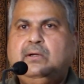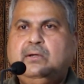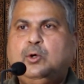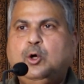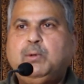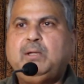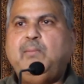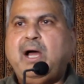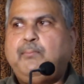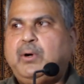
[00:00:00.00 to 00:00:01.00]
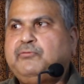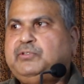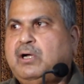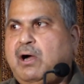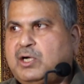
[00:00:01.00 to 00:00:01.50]
global map of
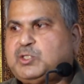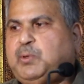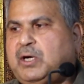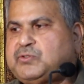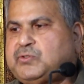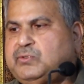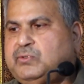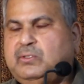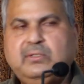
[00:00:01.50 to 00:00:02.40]
the hotspots.